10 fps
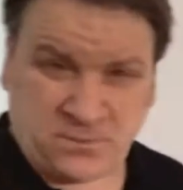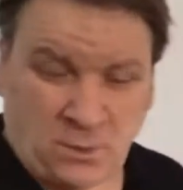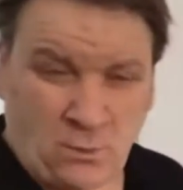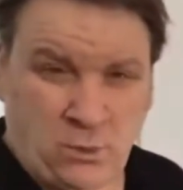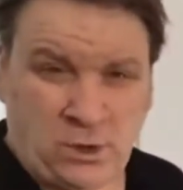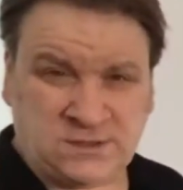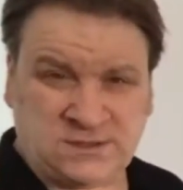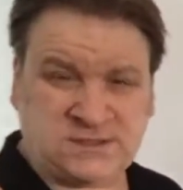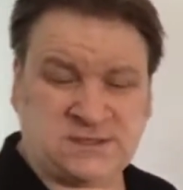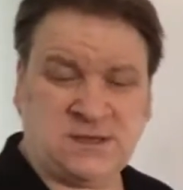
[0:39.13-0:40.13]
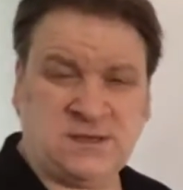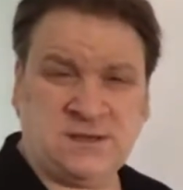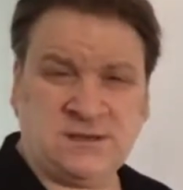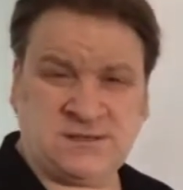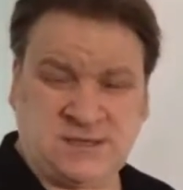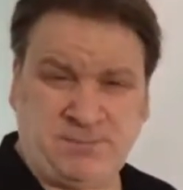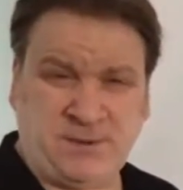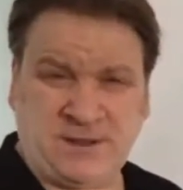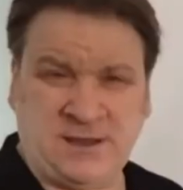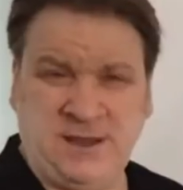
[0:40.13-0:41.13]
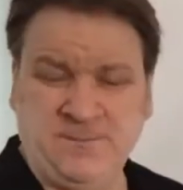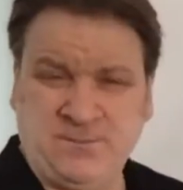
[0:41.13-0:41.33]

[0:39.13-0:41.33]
what typically